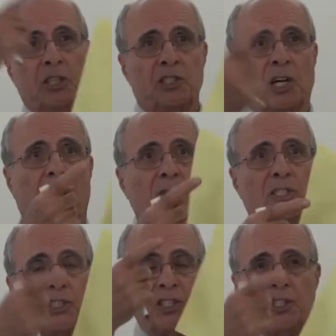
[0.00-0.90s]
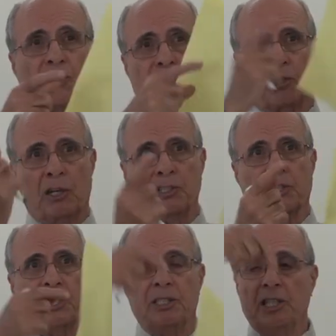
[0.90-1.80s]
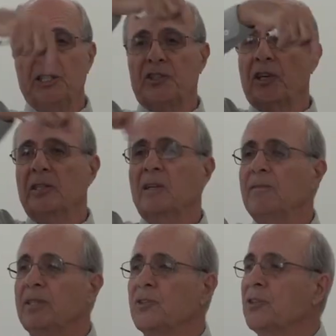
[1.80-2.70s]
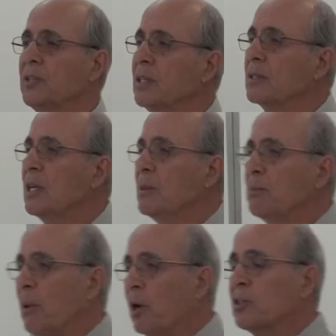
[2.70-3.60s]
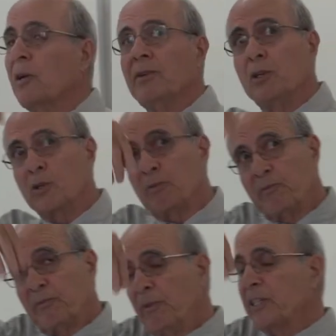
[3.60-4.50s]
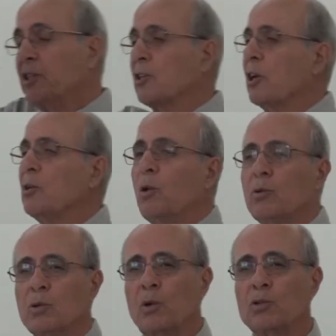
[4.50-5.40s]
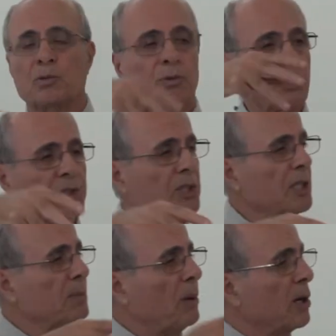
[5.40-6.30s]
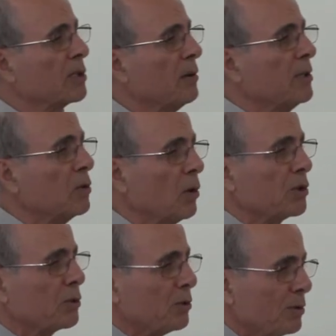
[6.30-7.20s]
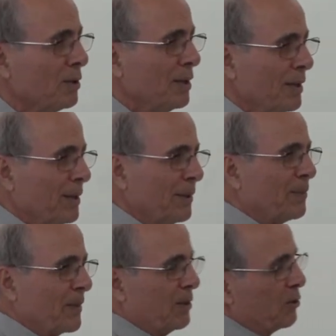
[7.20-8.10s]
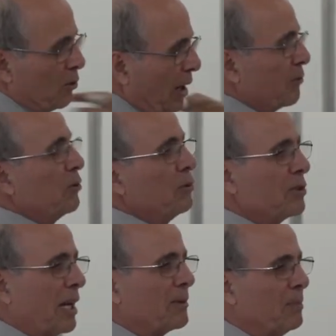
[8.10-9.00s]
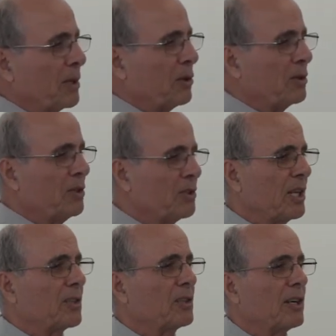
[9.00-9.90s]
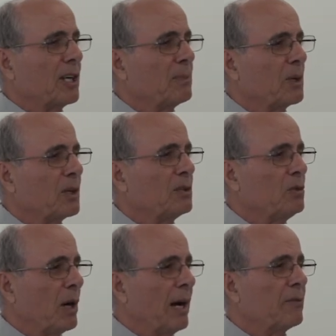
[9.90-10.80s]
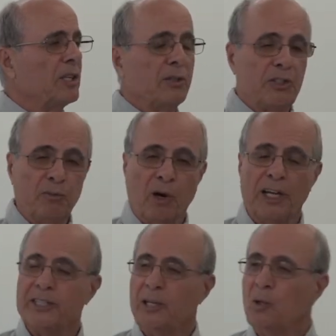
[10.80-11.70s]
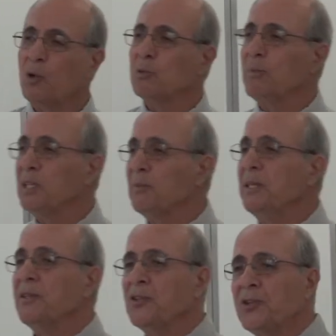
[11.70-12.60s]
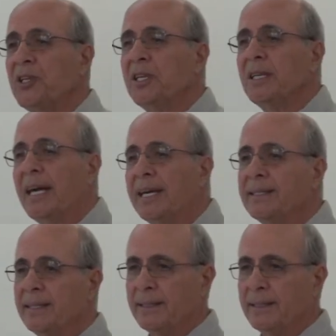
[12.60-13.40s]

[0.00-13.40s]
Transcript: it's concrete, inside of it is steel. Part of a vertical load goes to the steel, part of it goes to, you have to use that method. Is that correct? Because you have to divide the load between the steel and